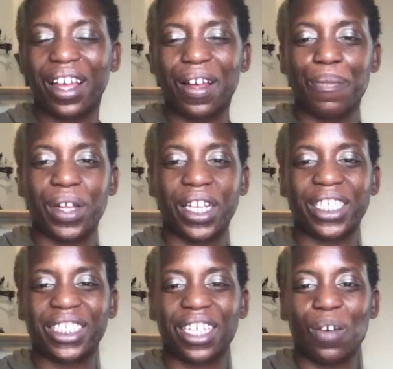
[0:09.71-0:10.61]
Um, it
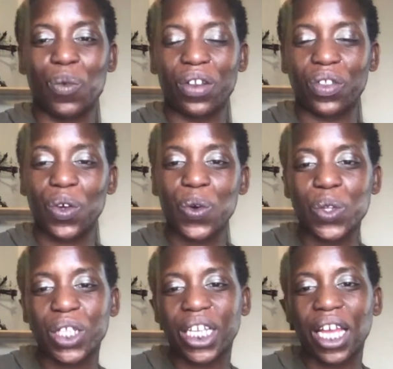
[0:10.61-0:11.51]
is one of the
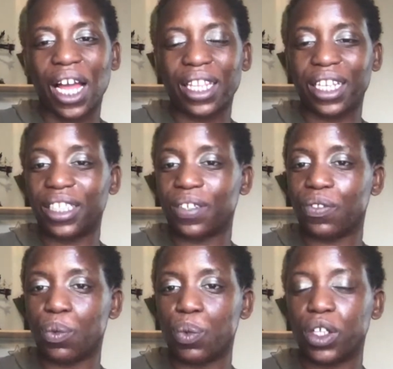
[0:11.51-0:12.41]
holy holidays of
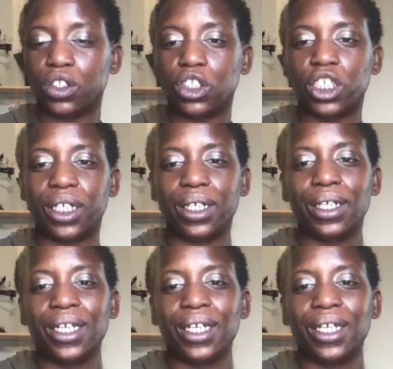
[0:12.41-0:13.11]
the wheel turning.